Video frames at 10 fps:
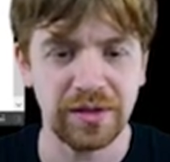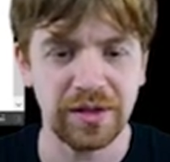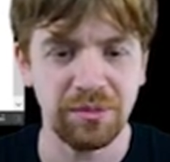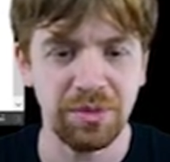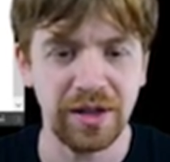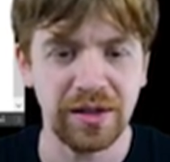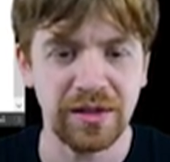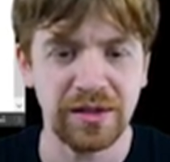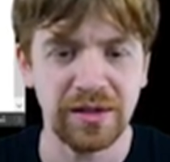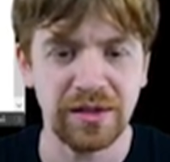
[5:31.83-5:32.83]

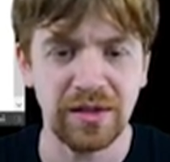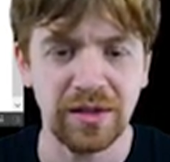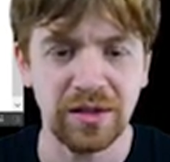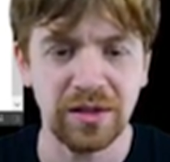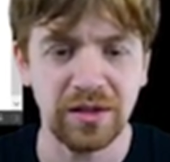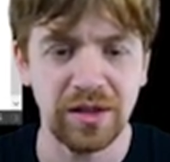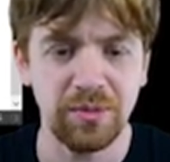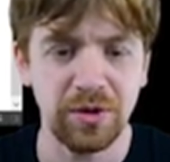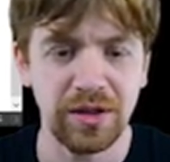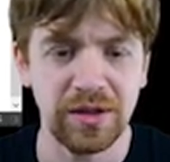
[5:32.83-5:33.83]
deploy
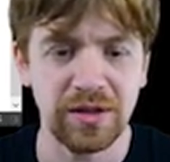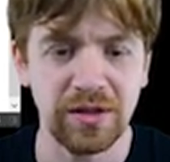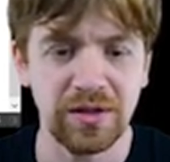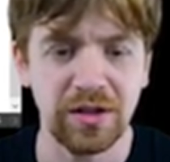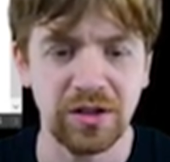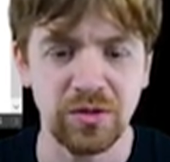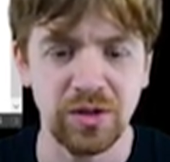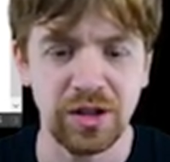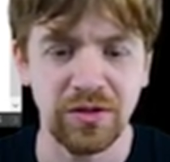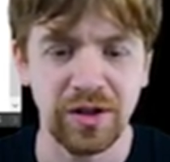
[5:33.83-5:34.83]
it on
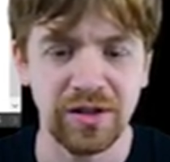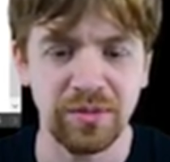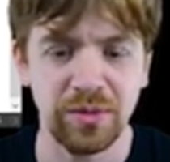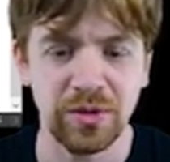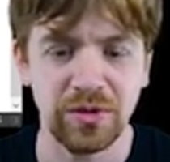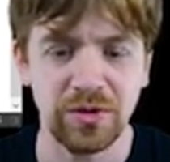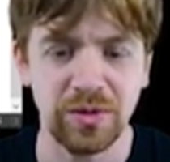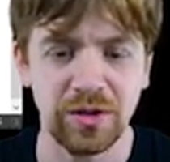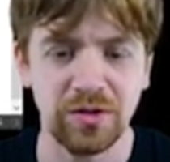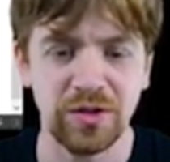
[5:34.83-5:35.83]
Android, for example. So
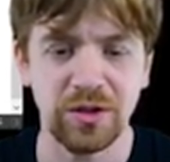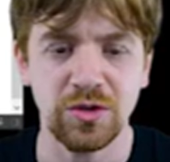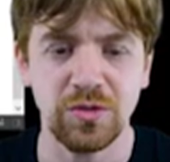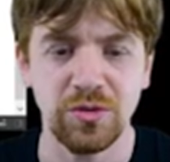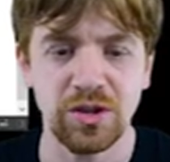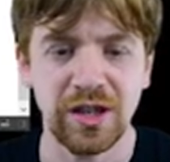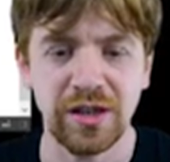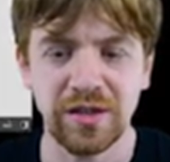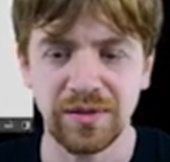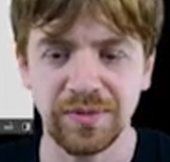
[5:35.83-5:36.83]
we configure the
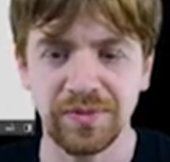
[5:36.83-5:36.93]
project.